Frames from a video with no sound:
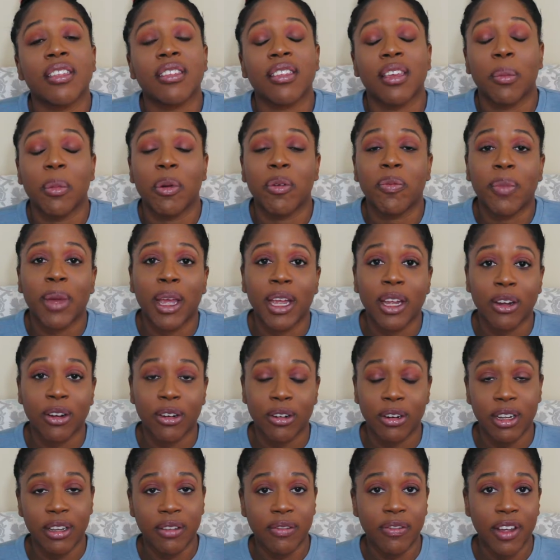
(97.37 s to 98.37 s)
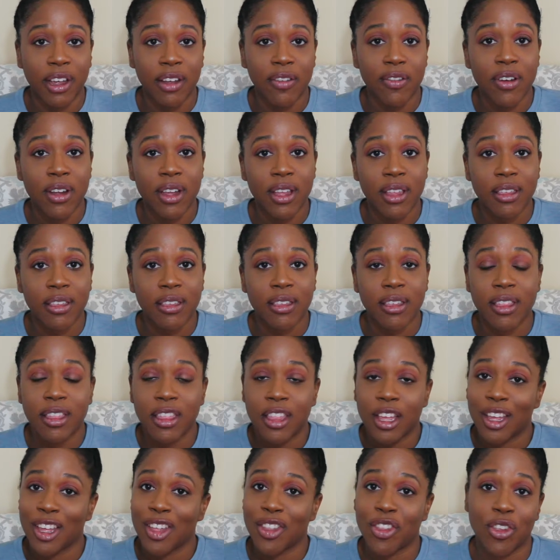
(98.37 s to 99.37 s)
some of my current favorites,
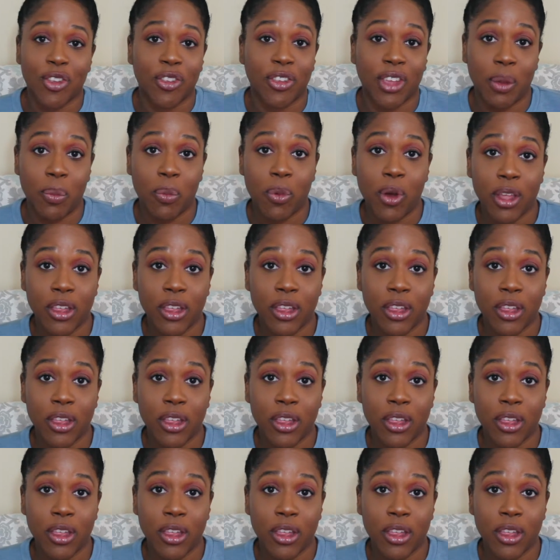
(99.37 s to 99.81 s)
then just keep